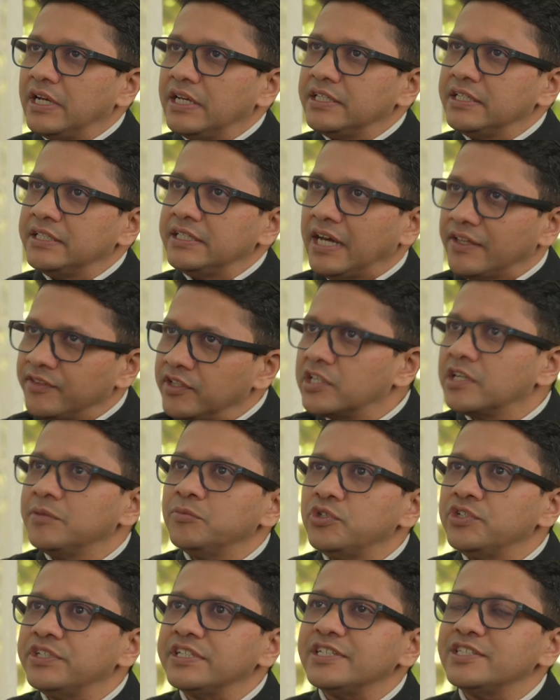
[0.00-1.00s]
in other
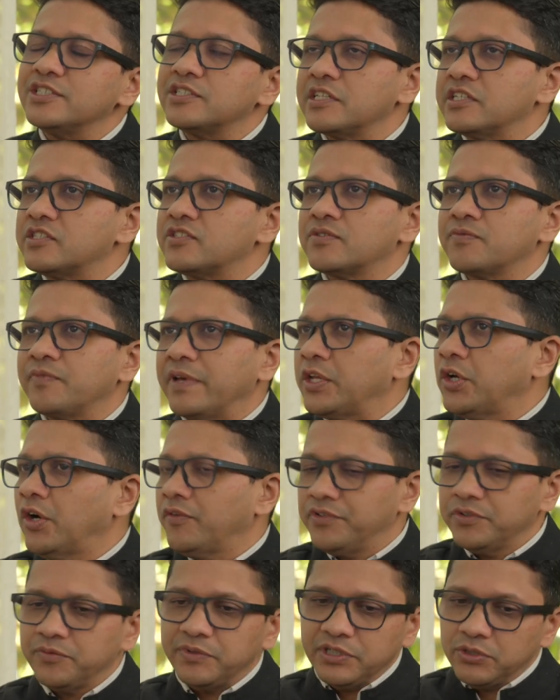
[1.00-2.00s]
communities, it's very
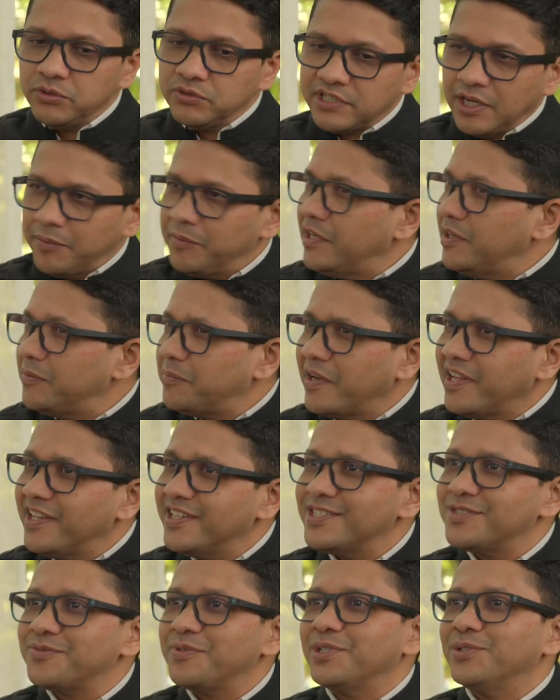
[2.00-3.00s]
often we do Tamil
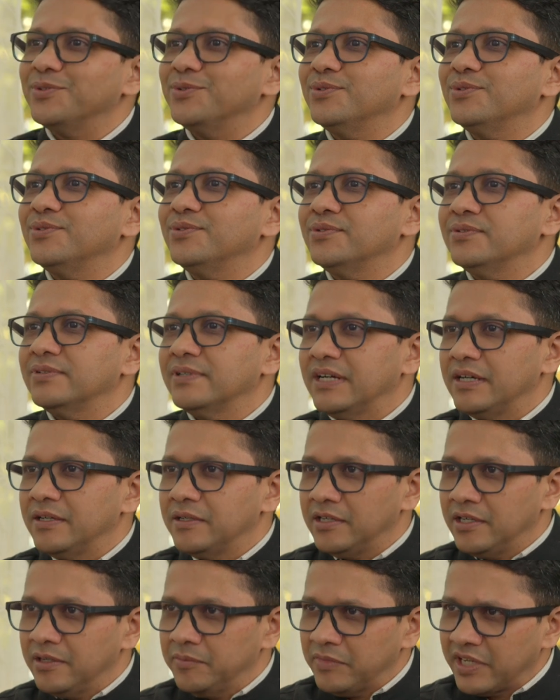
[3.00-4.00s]
plays, we do
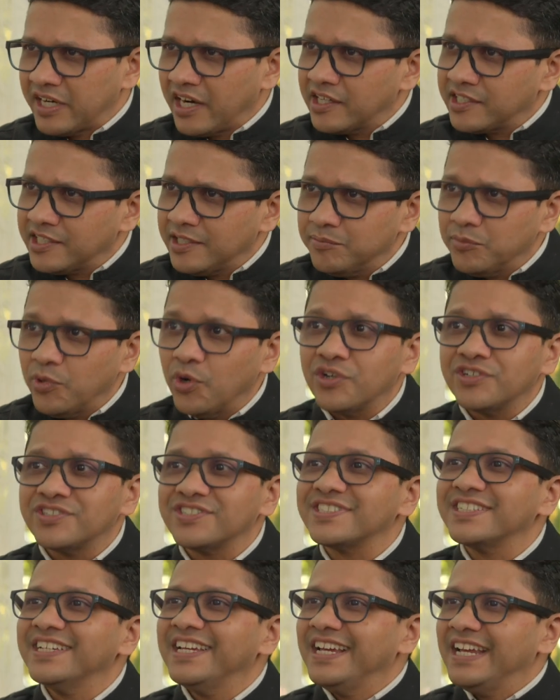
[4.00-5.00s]
Marathi
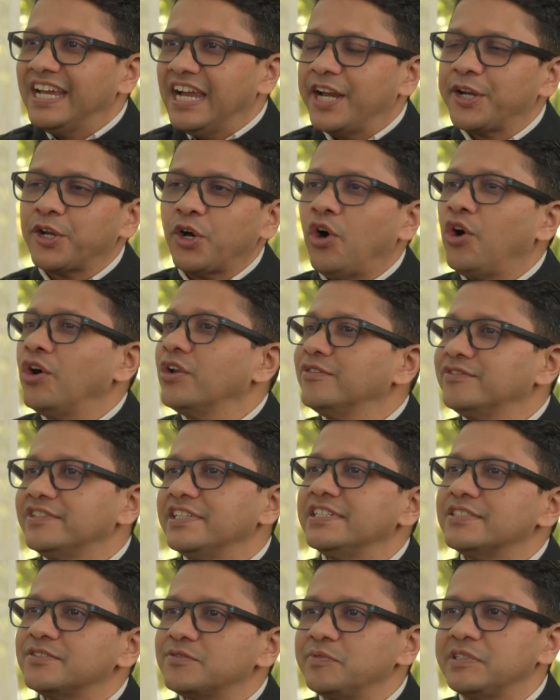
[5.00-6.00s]
books, and all of
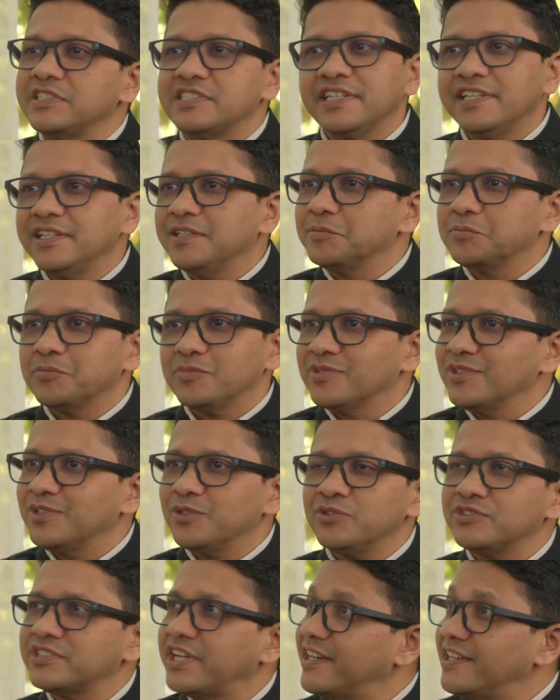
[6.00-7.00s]
these we see,
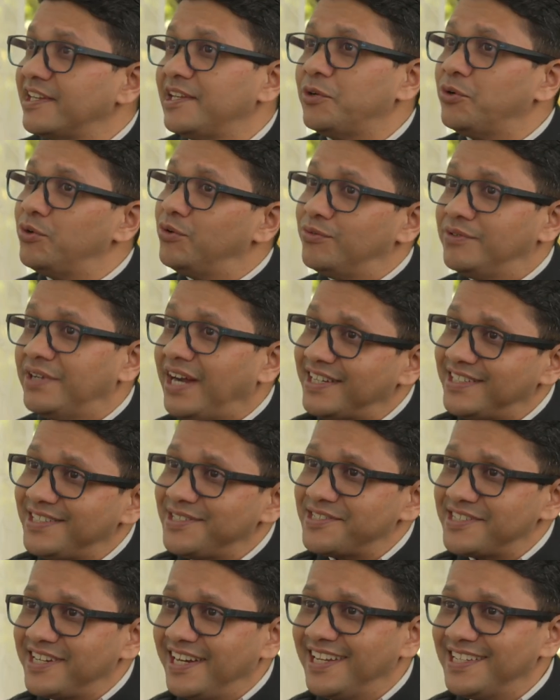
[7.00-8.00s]
suddenly, I
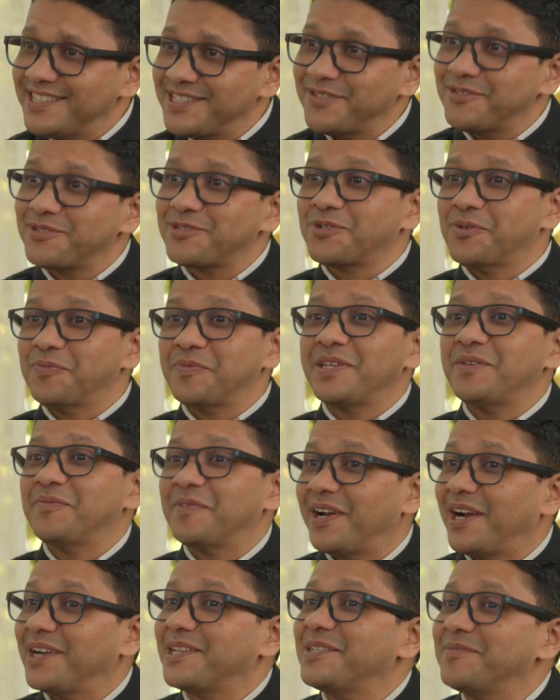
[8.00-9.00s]
didn't realize there were so many
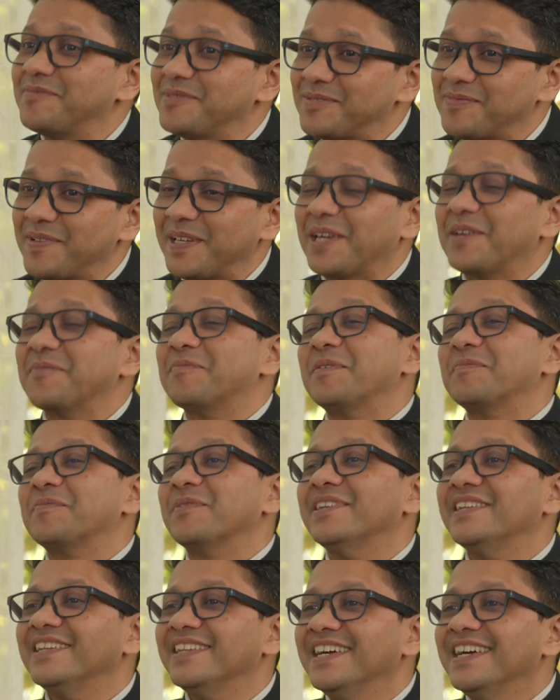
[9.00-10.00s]
Marathi speaking
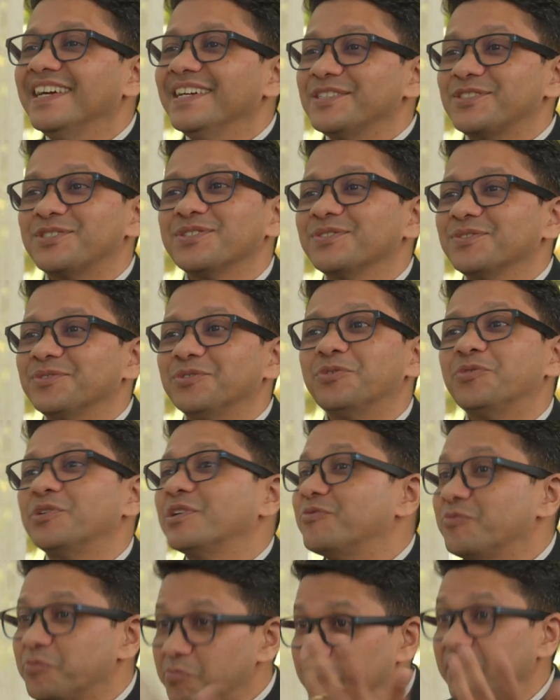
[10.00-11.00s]
people who
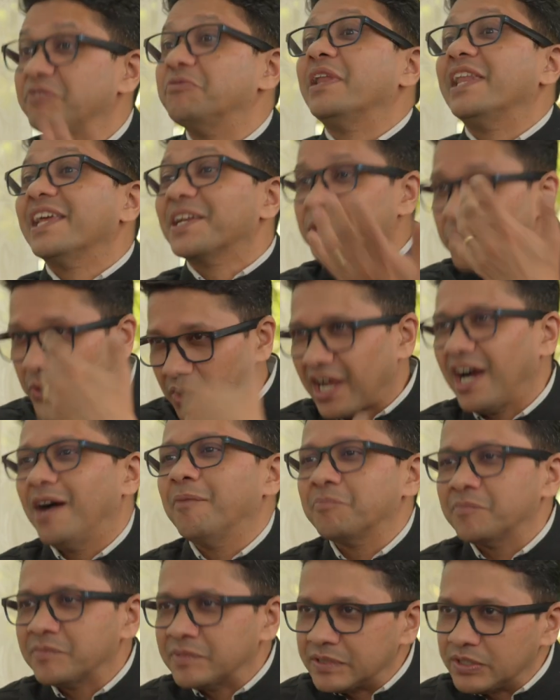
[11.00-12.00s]
would be willing to
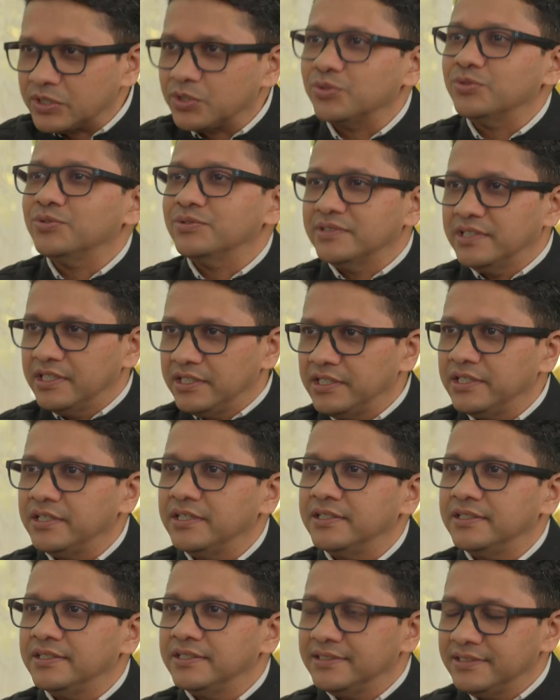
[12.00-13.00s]
come to
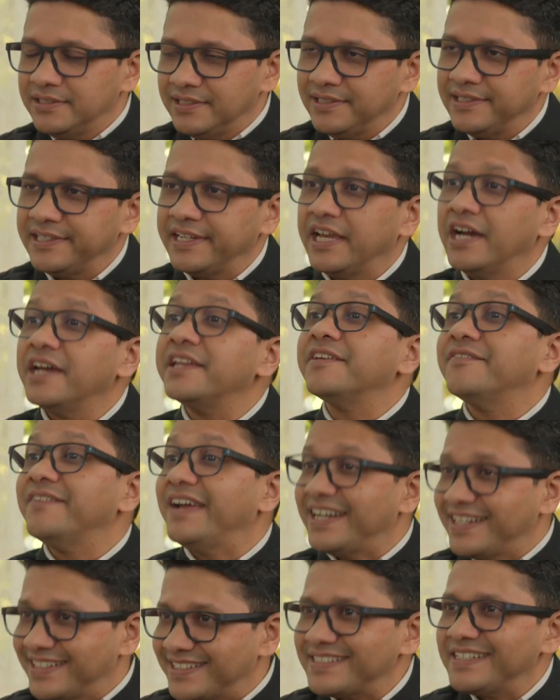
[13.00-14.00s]
an
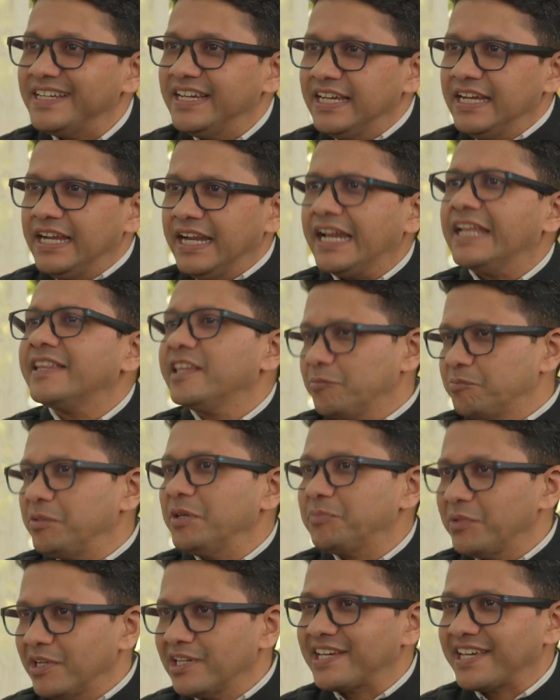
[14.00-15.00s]
event. And I think
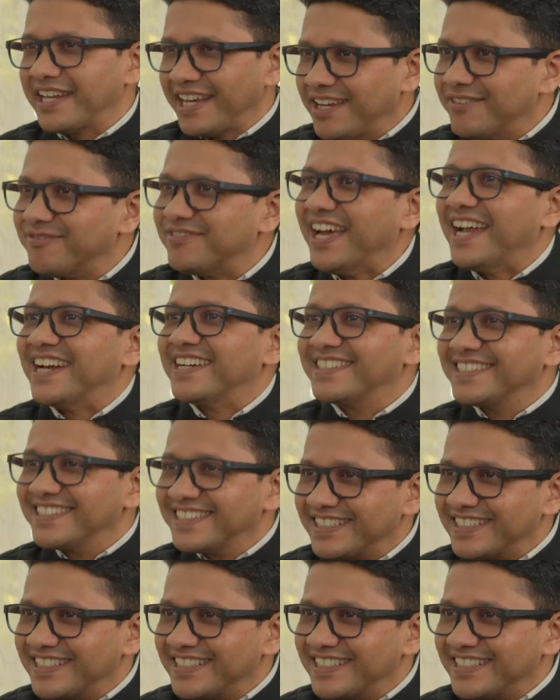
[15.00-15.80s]
people crave that.